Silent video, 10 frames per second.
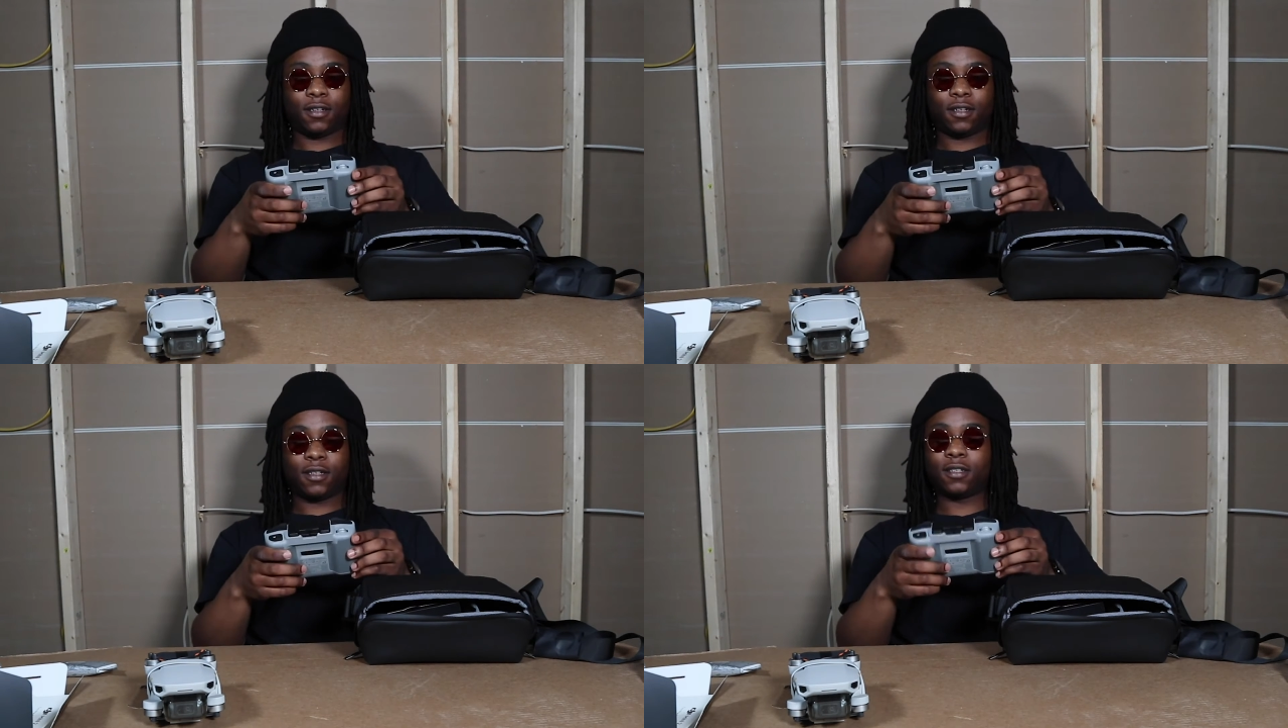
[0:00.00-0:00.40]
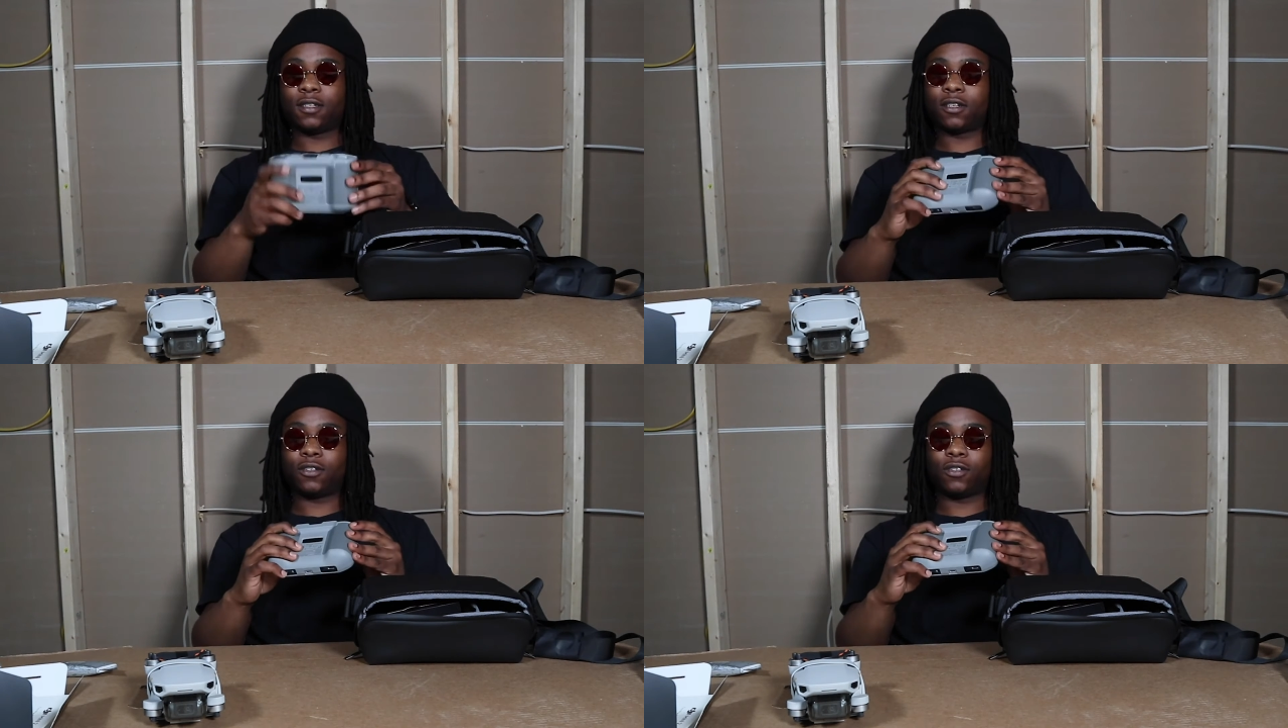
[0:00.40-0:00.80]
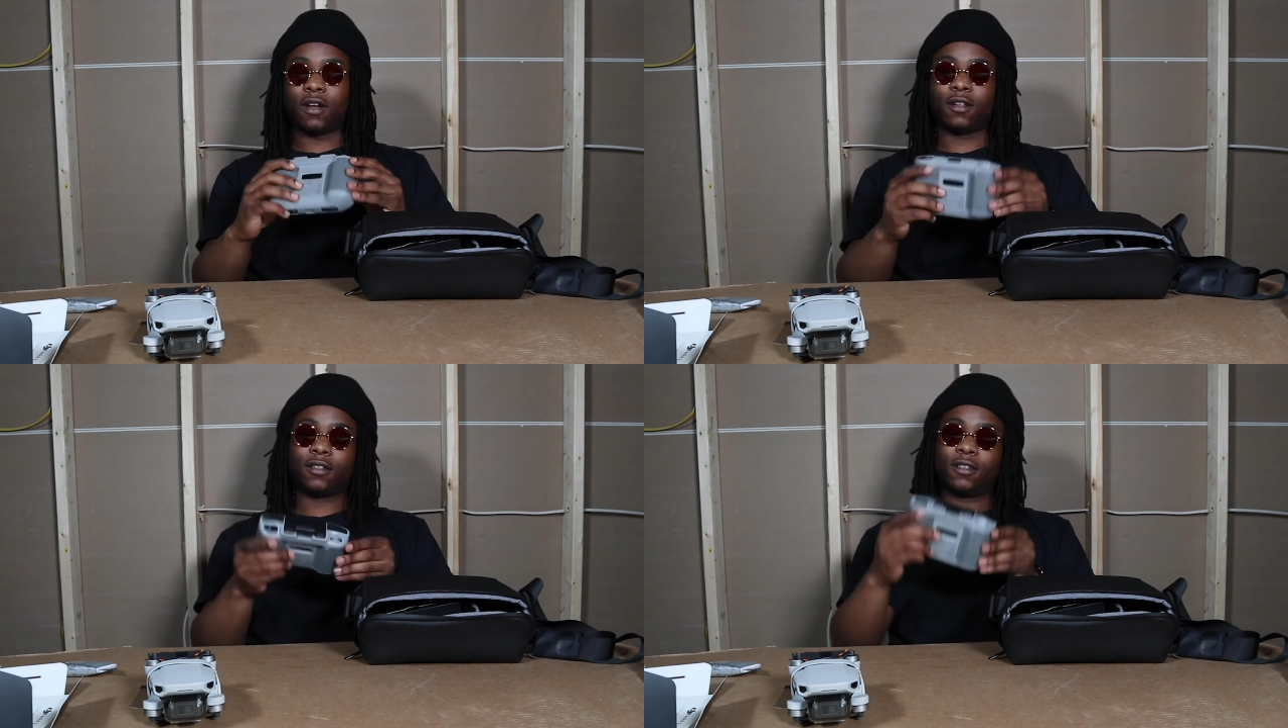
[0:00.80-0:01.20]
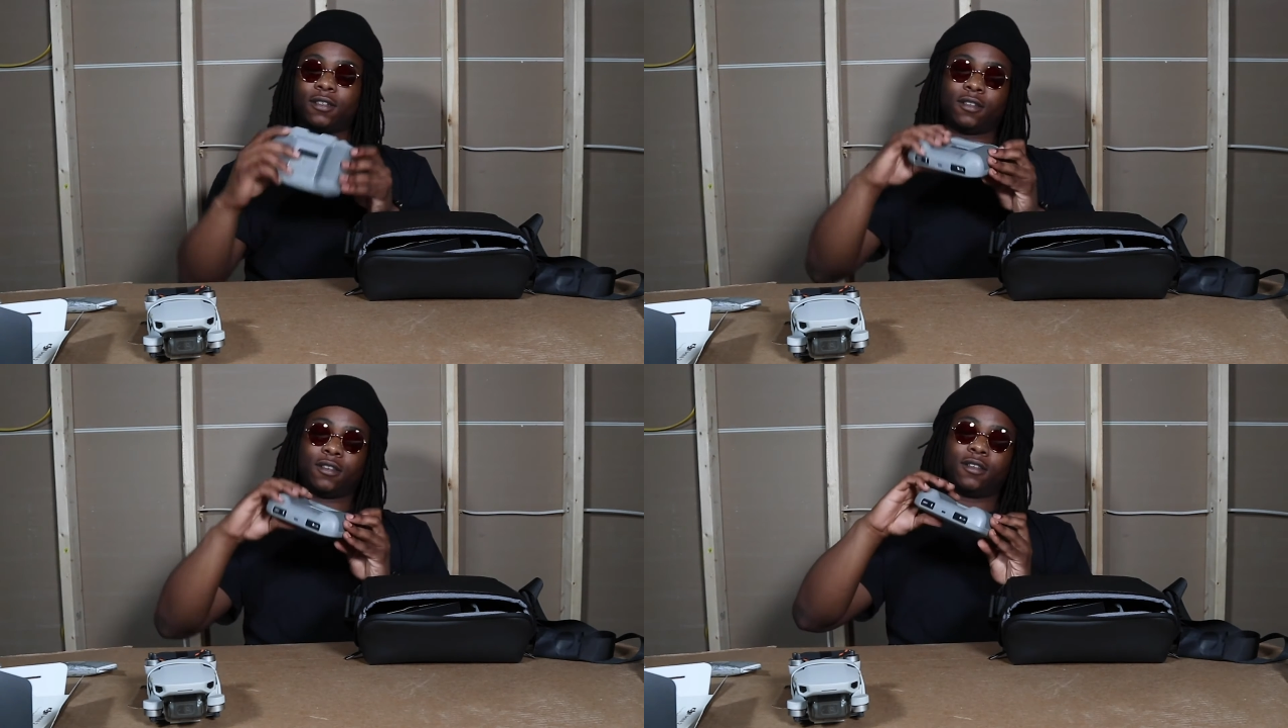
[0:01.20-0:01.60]
This is the controller.
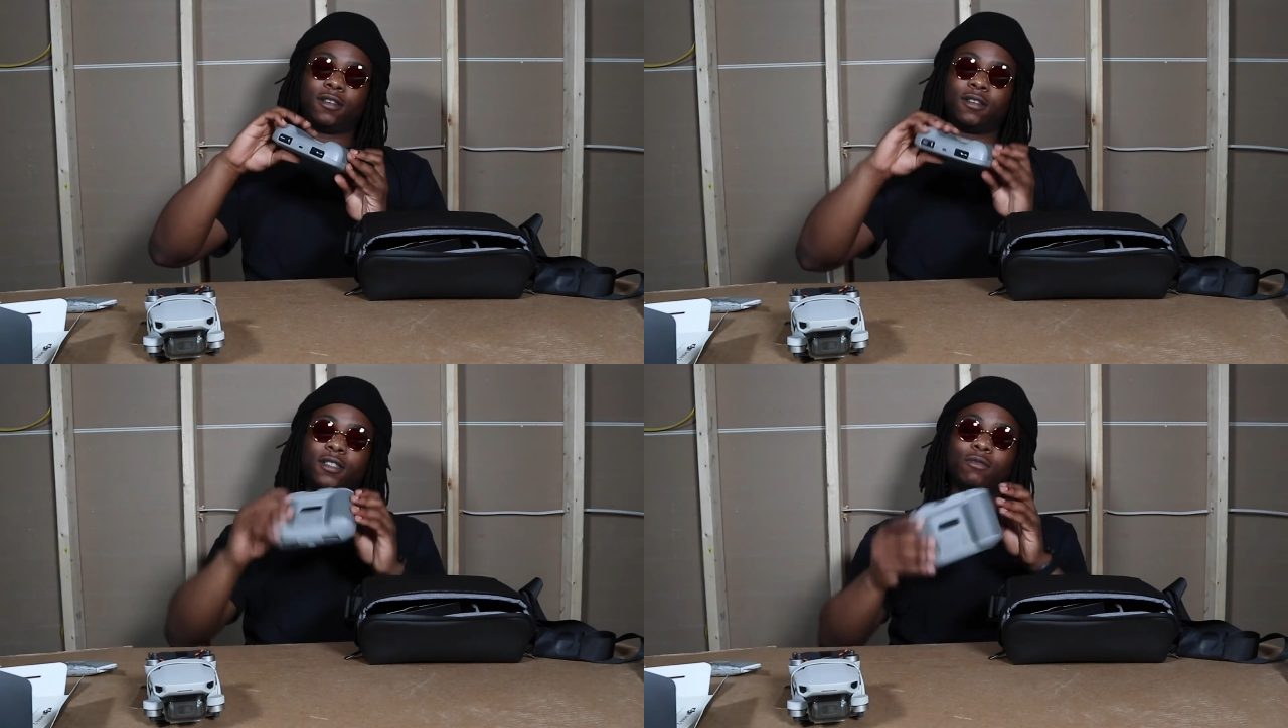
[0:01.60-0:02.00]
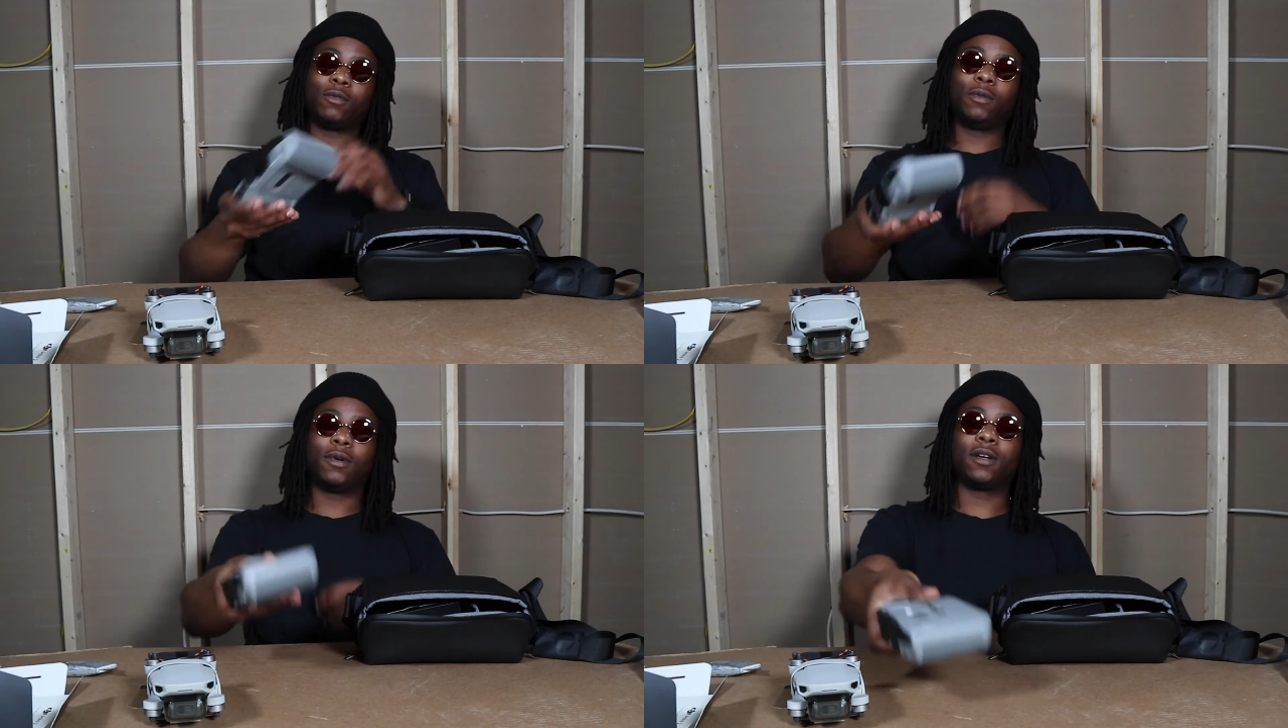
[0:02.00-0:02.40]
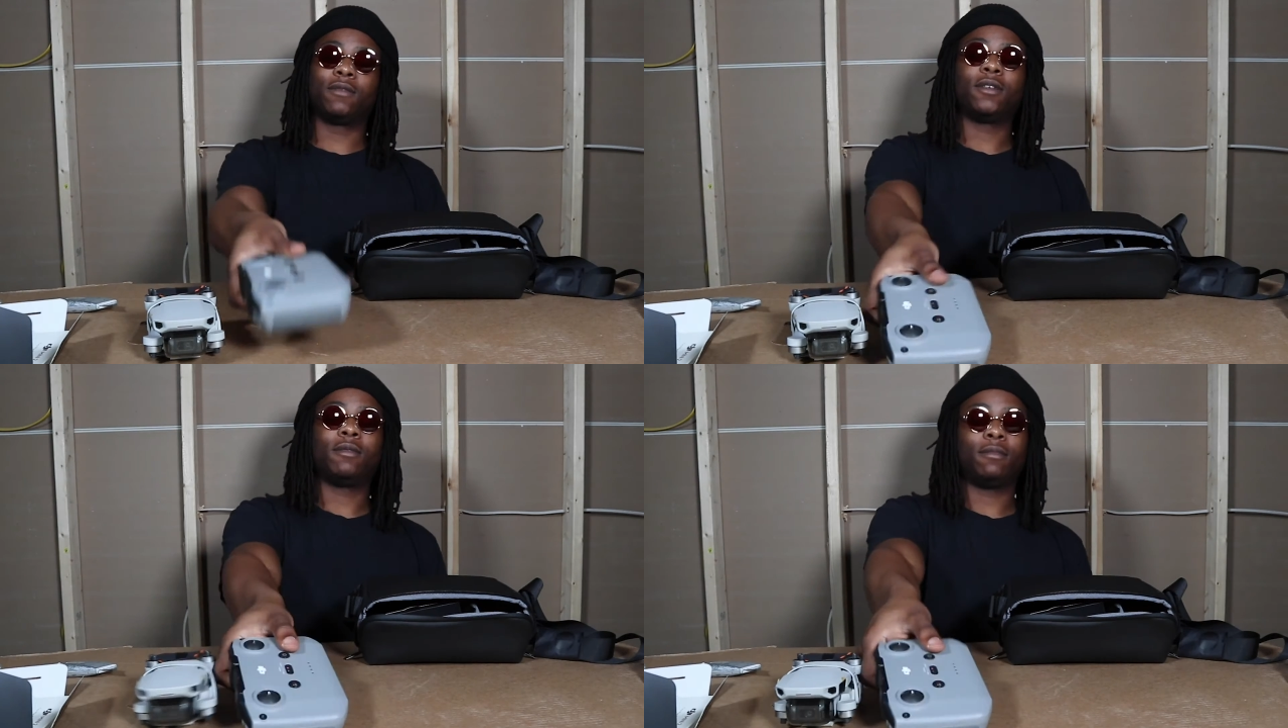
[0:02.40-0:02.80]
This is what we working with.